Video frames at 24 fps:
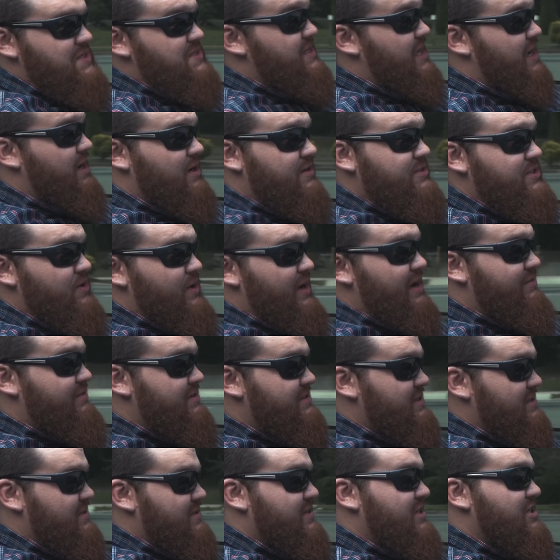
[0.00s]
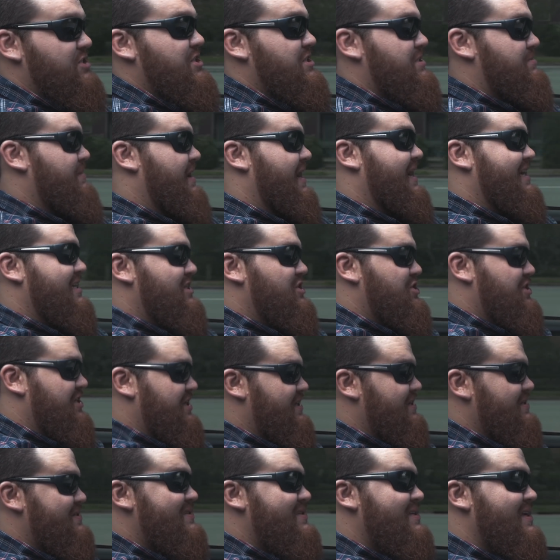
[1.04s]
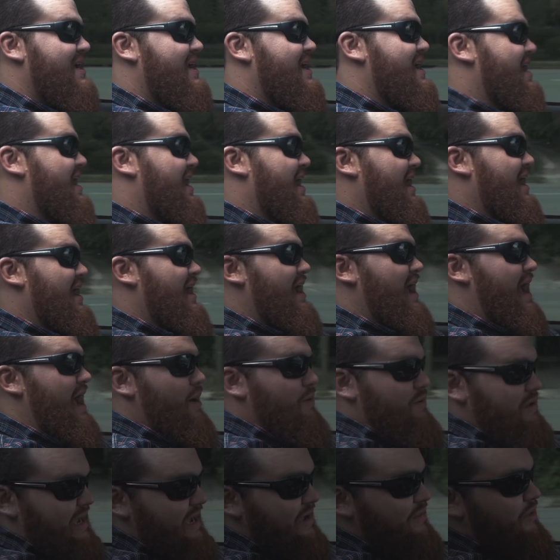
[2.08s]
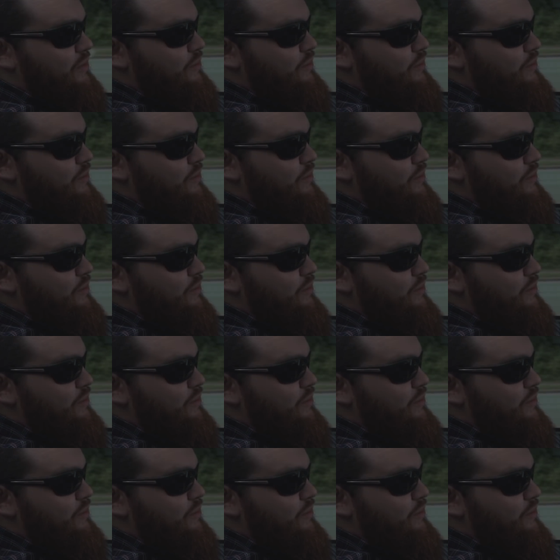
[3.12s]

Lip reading: They also have a delicious mac and cheese. I would highly